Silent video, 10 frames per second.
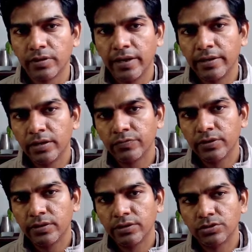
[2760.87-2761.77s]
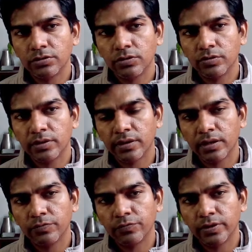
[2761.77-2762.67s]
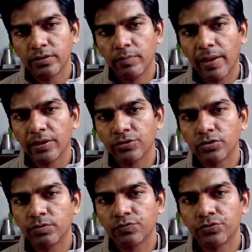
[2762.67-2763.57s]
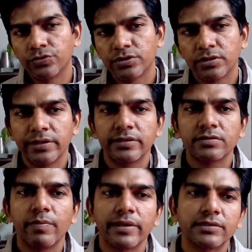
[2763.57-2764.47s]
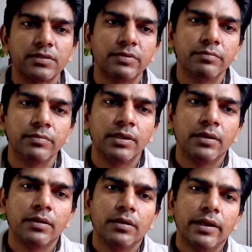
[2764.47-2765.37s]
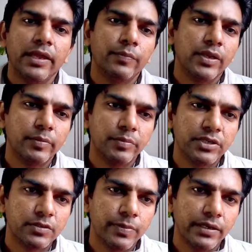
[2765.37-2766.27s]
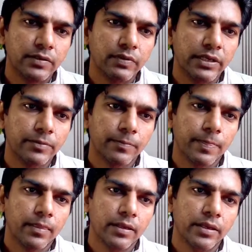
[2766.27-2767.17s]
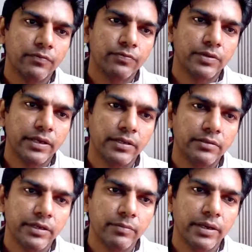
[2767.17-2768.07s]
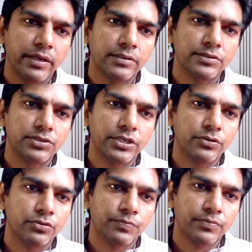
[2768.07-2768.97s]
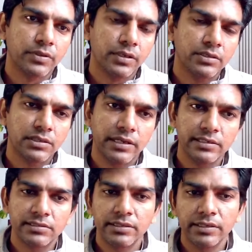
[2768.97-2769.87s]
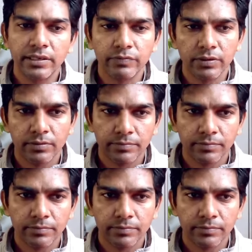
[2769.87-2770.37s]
Identify the region on the graph where the magnitude of the force is maximum and minimum respectively if T3 minus T2 is less than T1.